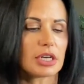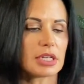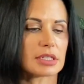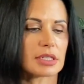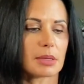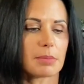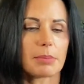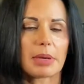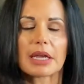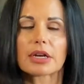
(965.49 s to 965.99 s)
Is
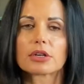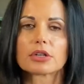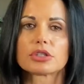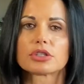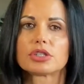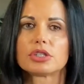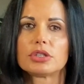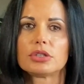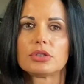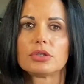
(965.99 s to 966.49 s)
it better
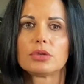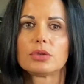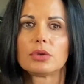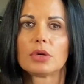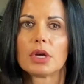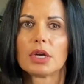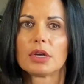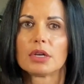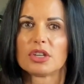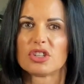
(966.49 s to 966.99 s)
to
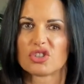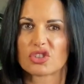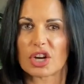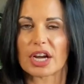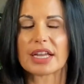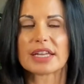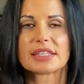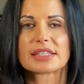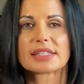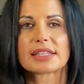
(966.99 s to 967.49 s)
try
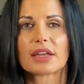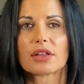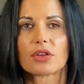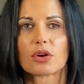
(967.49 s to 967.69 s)
and sell